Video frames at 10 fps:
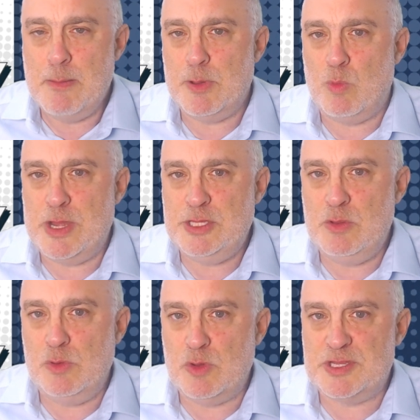But when
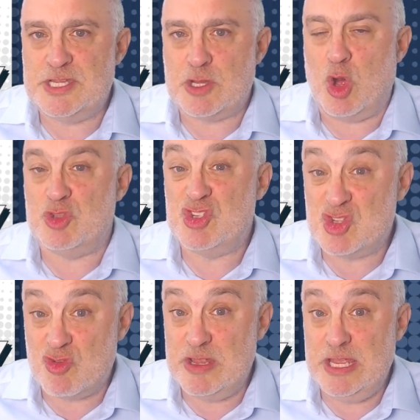you look at it on
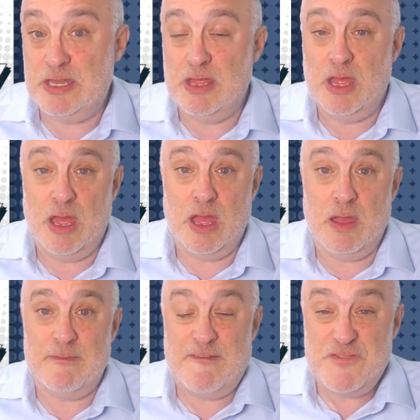screen,
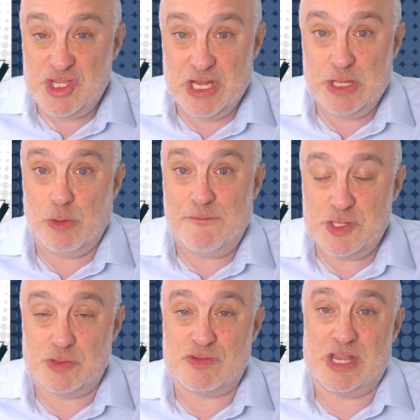officially, your
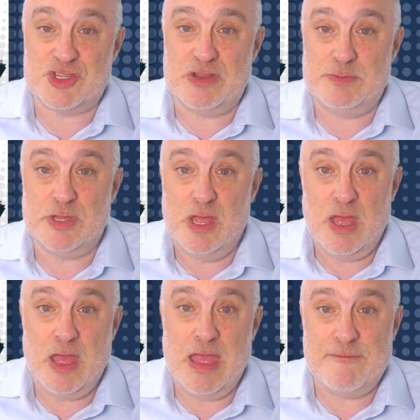official transcript,
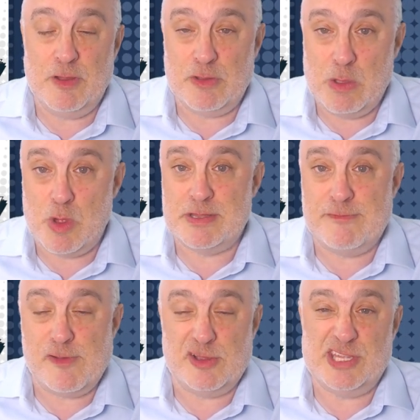FLK1 and
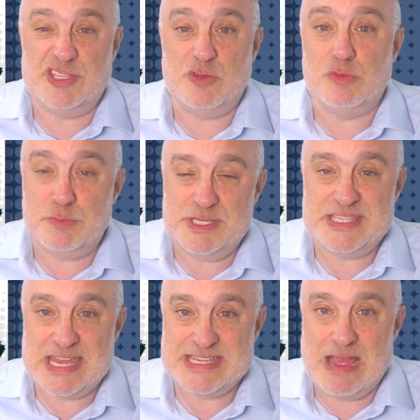FLK2 will be
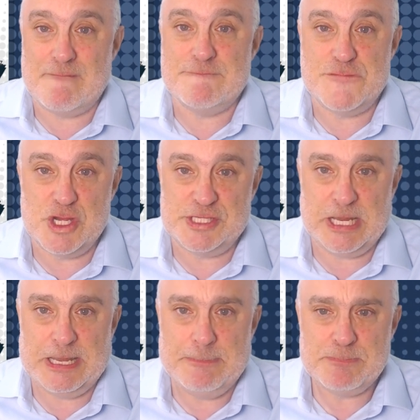set out
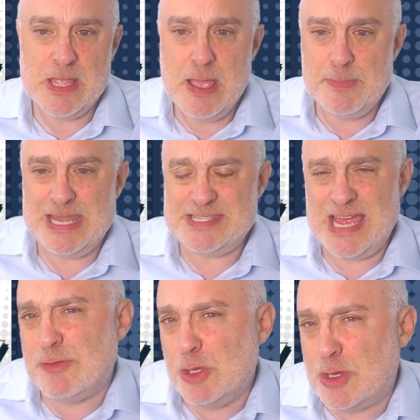vertically. But let's
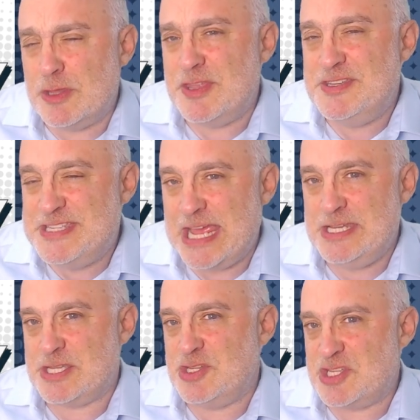have a look at the
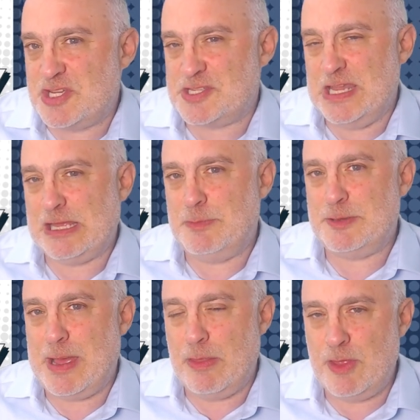dates and discuss a little bit
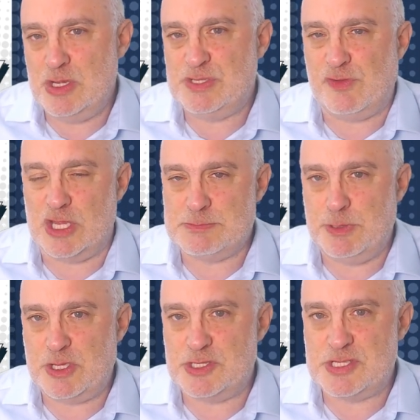about those first,
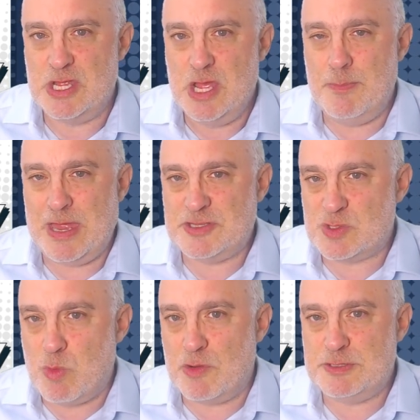because that does
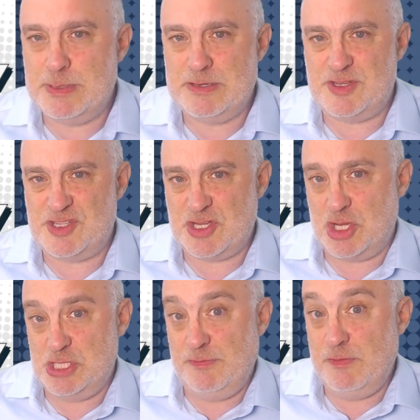warrant a bit of
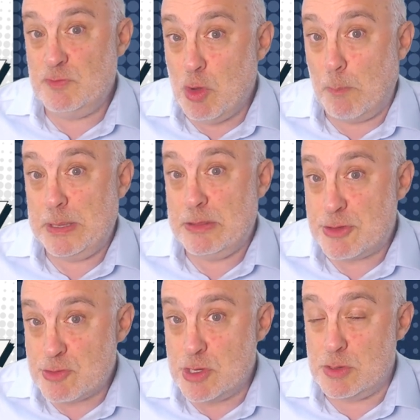discussion if you've not been
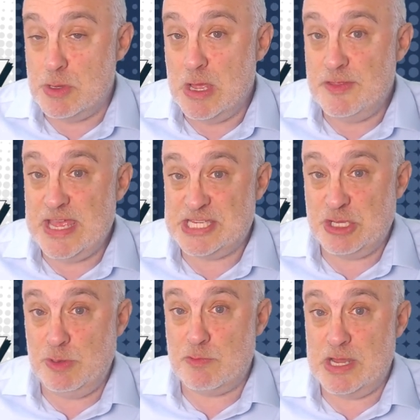through the
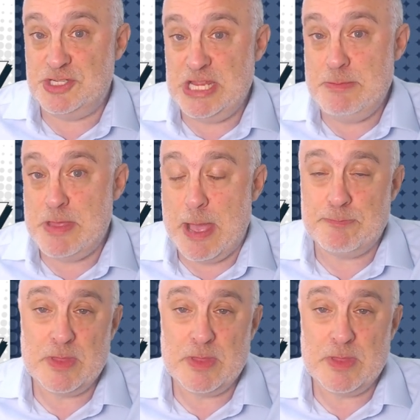SQE regime yet.